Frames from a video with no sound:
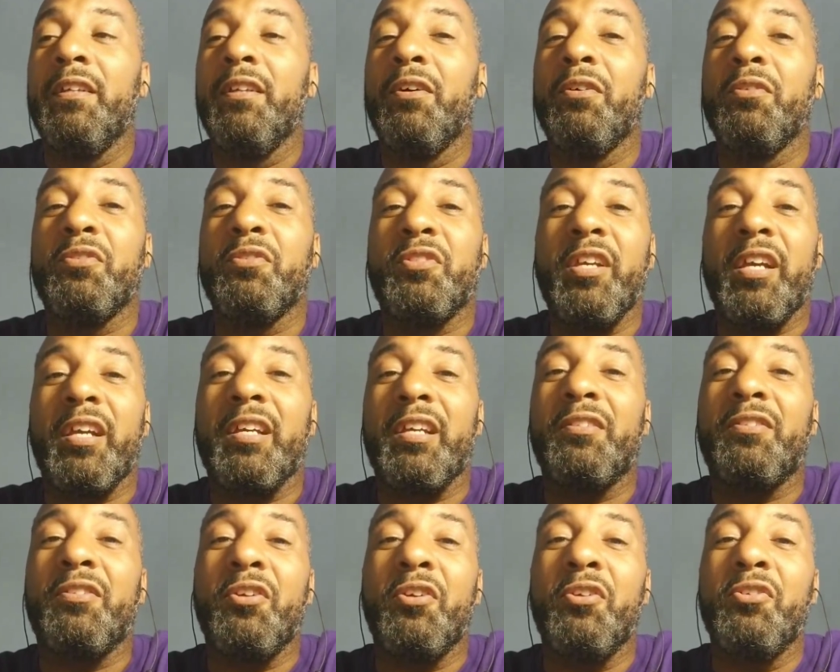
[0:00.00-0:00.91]
Second,
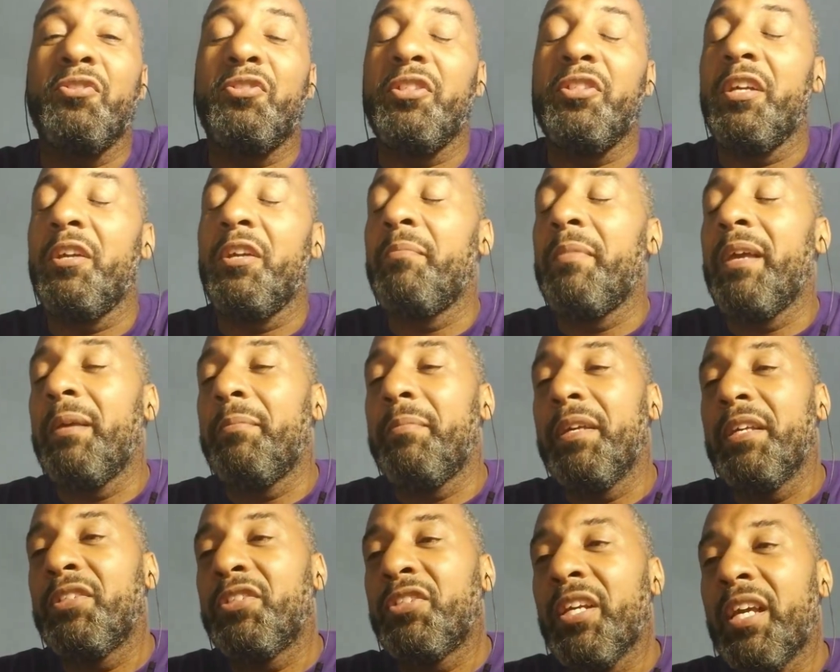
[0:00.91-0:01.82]
third year, maybe
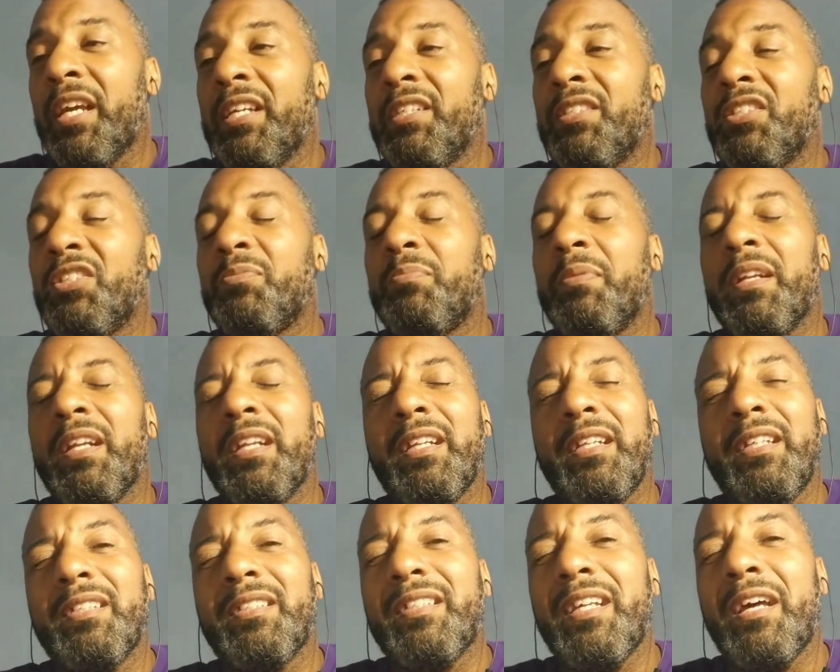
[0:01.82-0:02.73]
it changes, but at
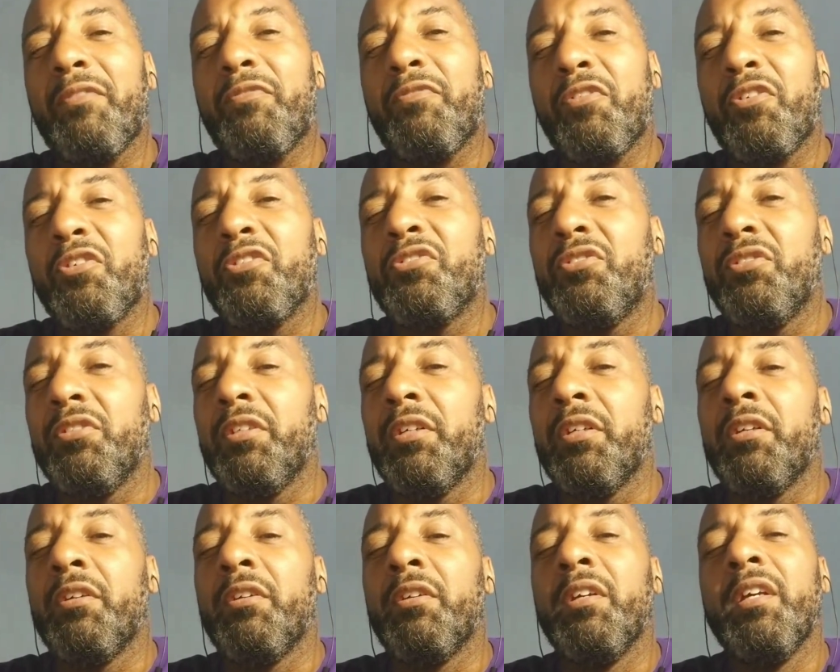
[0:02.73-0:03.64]
least that first
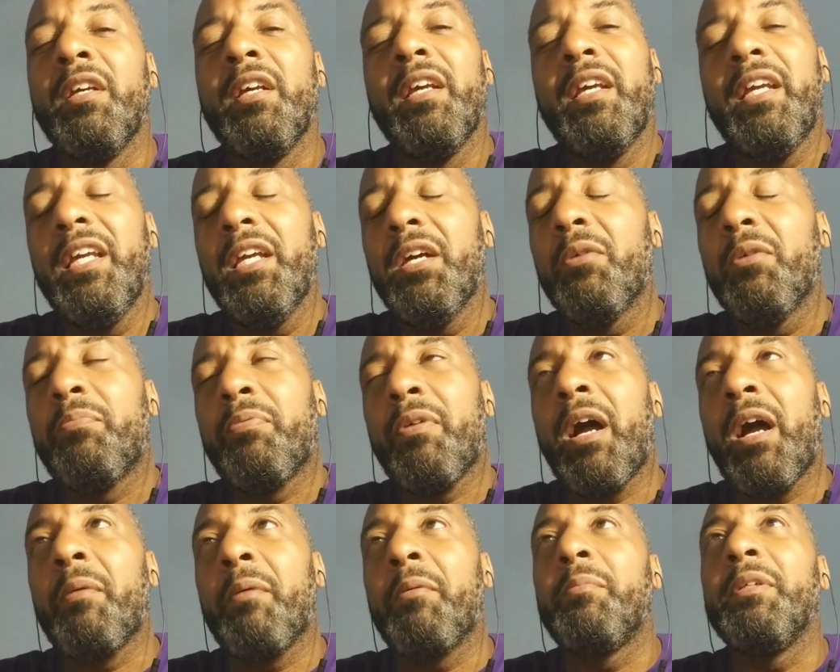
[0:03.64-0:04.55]
year, he'll
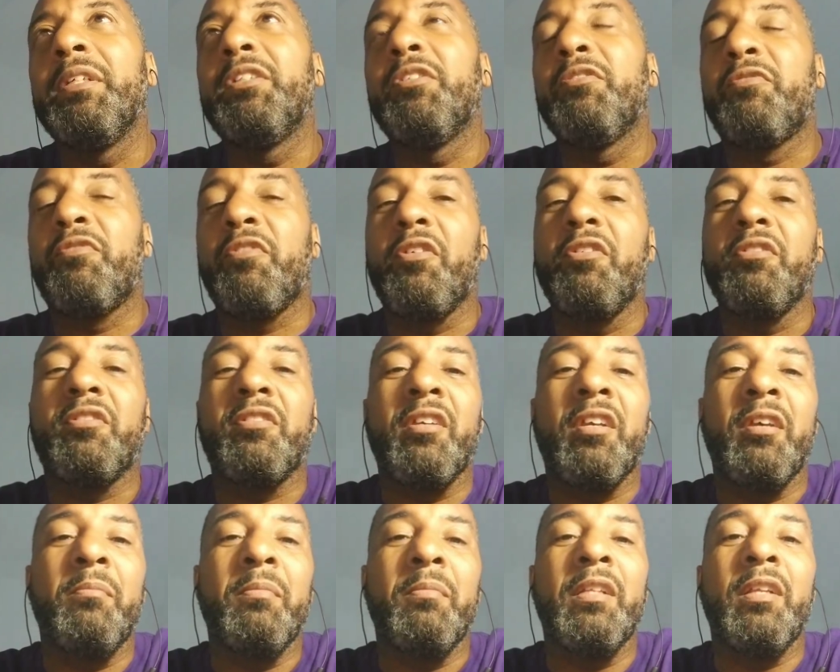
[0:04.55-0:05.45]
probably defer to
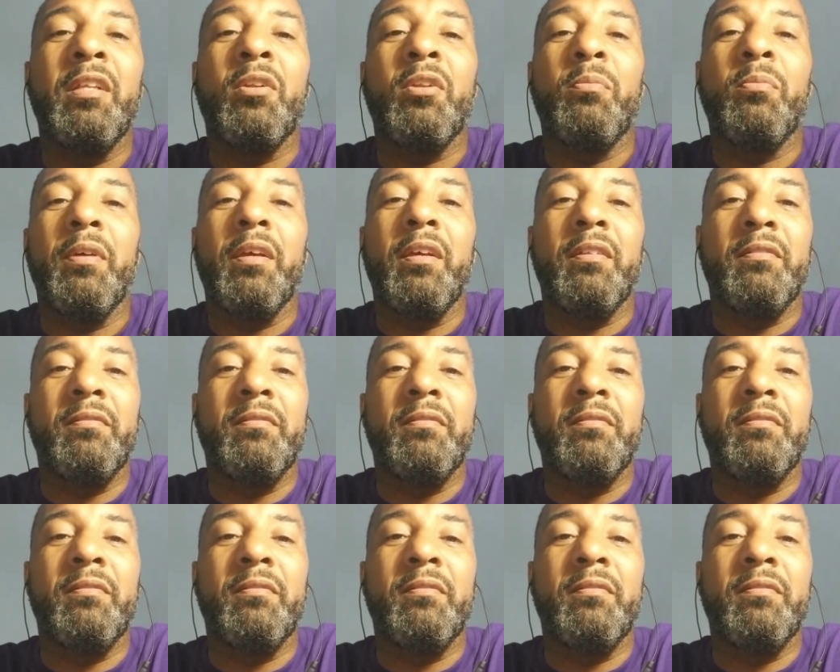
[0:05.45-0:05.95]
him a little bit.